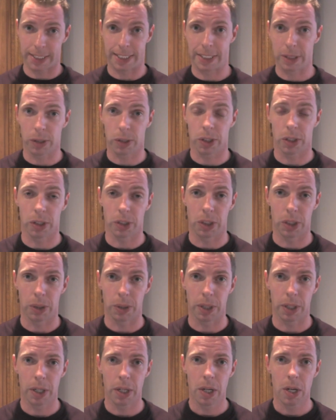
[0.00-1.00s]
I still couldn't do
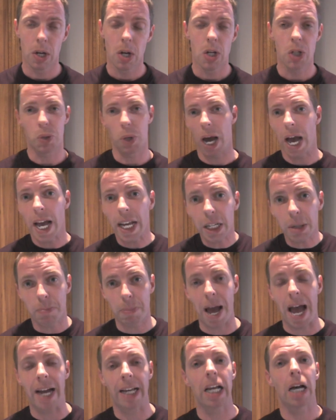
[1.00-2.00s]
it. So I had to
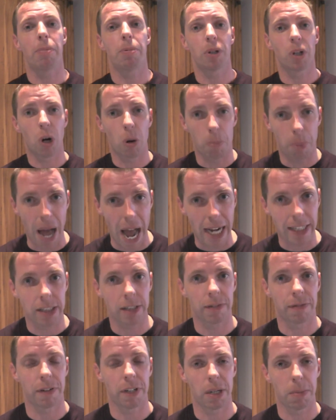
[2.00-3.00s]
back up and go back
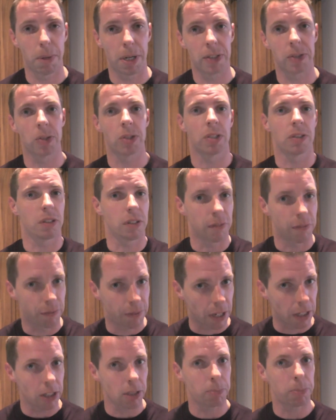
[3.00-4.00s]
to fundamentals of
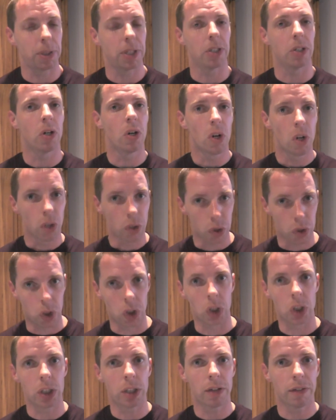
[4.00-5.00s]
developing
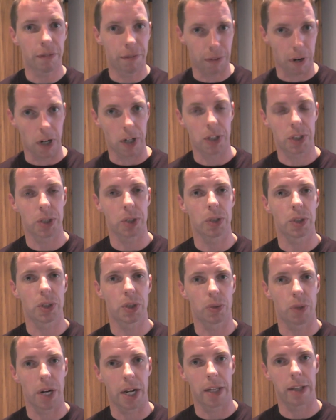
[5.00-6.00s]
good functional
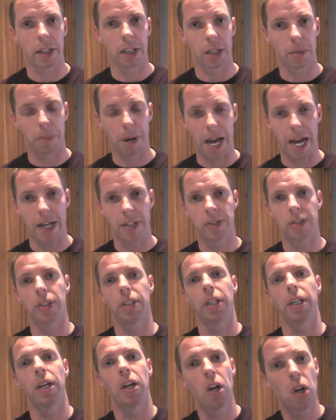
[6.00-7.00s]
strength and
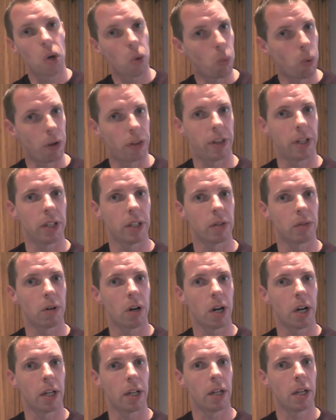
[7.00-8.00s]
capacity within the
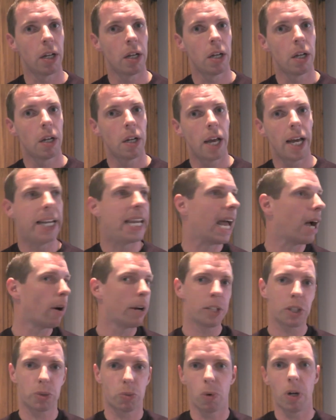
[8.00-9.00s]
run. And now
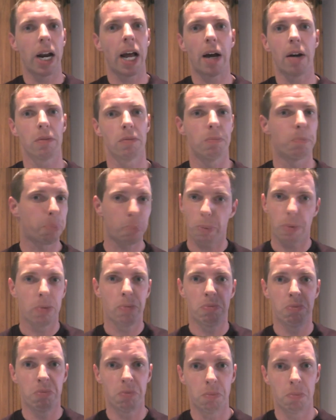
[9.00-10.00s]
I just went out and
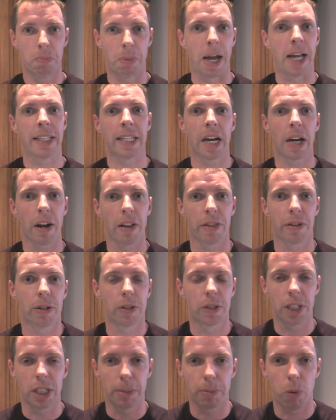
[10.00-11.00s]
banged out a
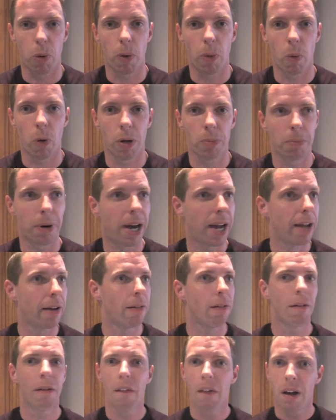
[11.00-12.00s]
13.1
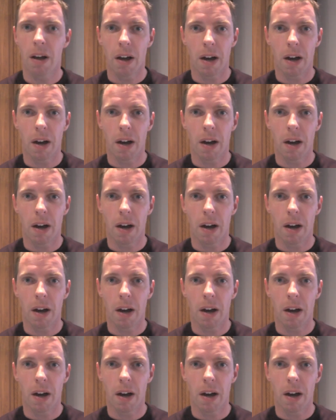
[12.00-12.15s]
mile